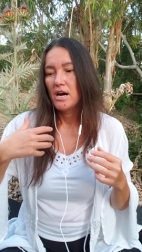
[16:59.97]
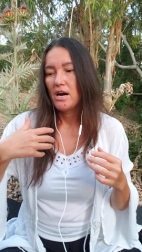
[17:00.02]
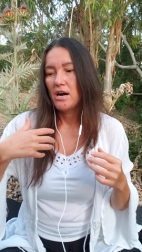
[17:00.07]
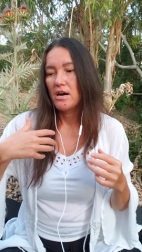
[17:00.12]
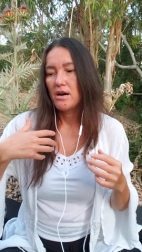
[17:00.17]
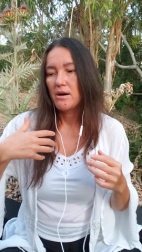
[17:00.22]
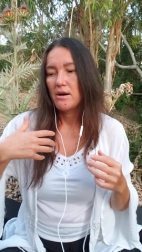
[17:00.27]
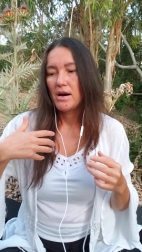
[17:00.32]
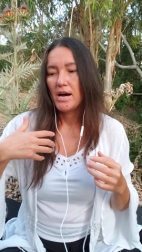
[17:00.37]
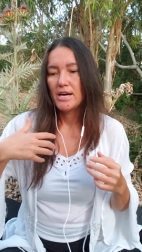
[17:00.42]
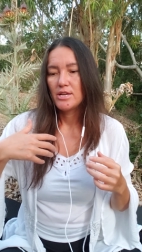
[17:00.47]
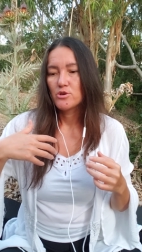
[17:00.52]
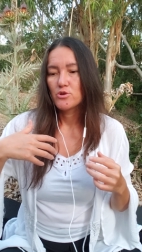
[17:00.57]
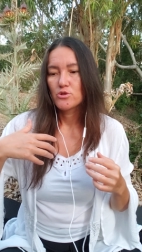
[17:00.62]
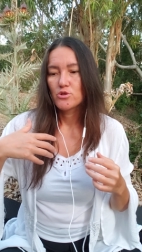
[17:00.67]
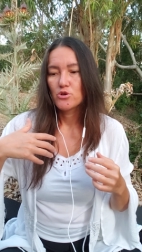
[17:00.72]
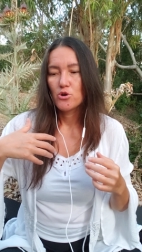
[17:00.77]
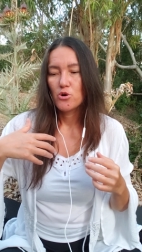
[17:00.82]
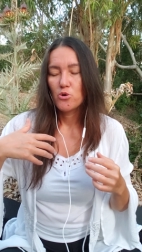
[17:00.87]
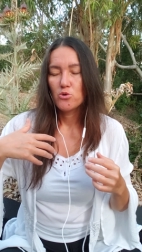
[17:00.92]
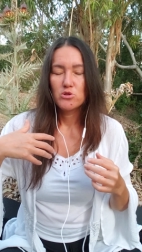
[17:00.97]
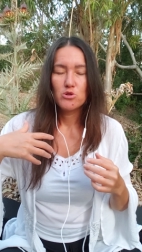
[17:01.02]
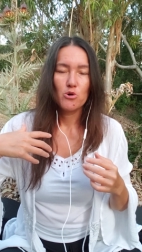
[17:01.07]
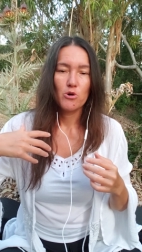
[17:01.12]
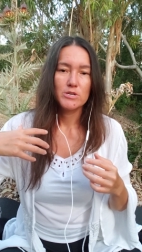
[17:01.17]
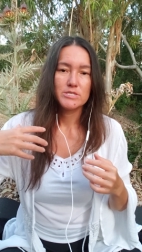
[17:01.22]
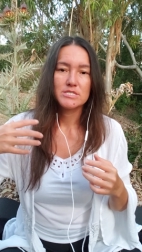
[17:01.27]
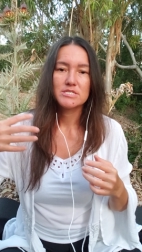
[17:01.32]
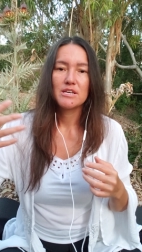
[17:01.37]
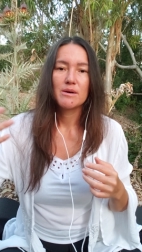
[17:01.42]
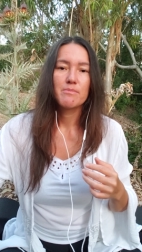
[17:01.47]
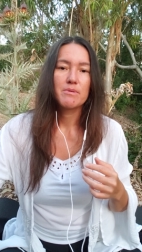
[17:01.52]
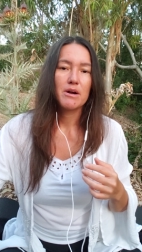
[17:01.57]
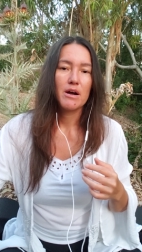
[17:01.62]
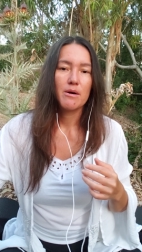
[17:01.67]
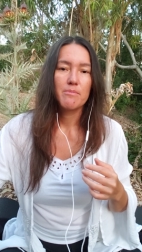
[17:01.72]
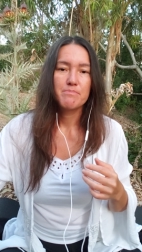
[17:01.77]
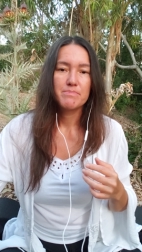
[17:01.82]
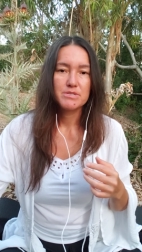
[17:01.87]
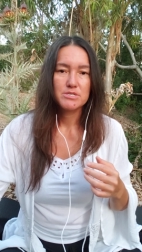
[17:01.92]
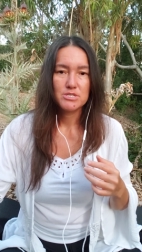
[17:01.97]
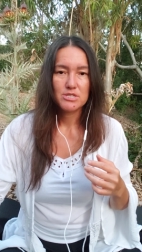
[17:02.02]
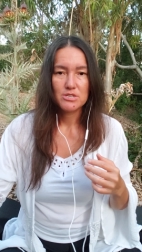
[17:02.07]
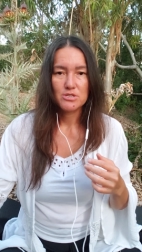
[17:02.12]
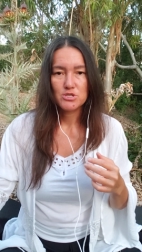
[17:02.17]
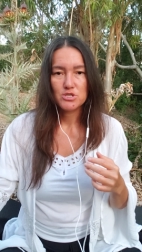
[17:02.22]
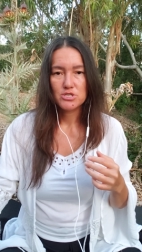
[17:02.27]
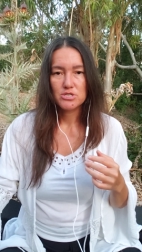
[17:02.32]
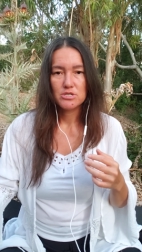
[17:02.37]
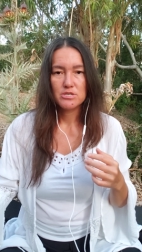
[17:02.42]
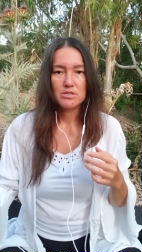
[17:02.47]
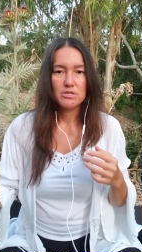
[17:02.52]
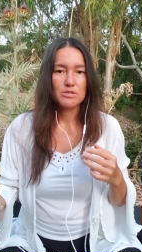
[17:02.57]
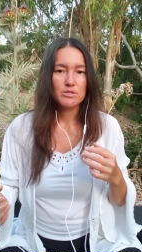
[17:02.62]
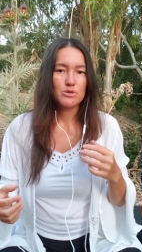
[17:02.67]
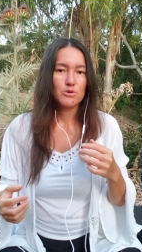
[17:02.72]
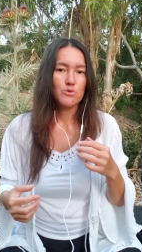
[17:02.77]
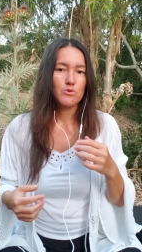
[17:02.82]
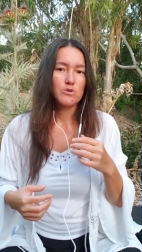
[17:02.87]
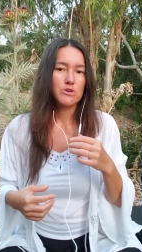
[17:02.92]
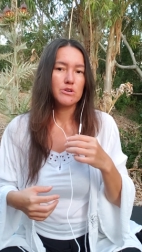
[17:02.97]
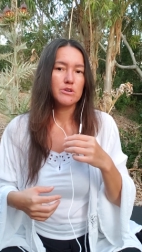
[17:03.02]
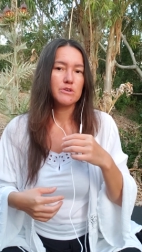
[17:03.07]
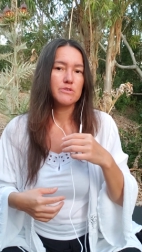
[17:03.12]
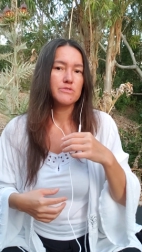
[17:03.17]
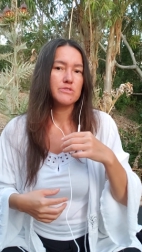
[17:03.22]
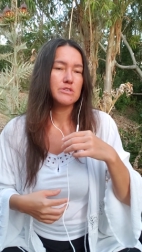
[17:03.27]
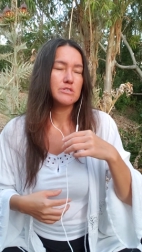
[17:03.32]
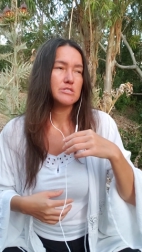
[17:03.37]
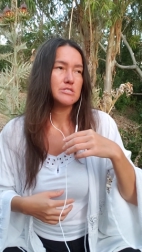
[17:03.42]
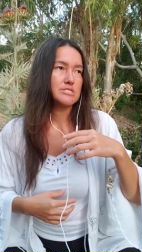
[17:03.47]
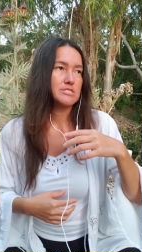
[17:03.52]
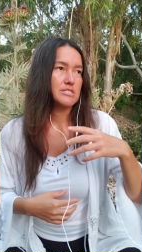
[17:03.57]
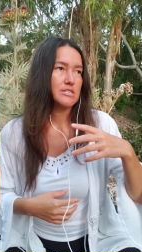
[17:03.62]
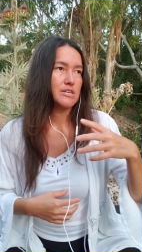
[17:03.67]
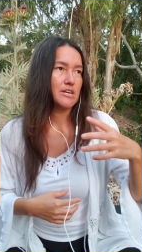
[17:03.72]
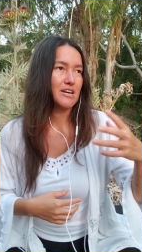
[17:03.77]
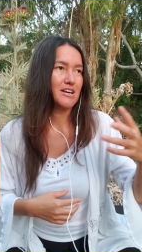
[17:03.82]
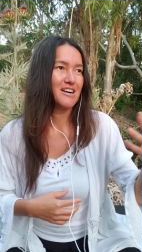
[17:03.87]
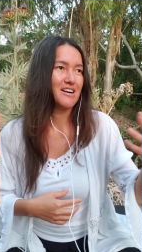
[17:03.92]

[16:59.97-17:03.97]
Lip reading: I don't know, lost some competition, or there is a,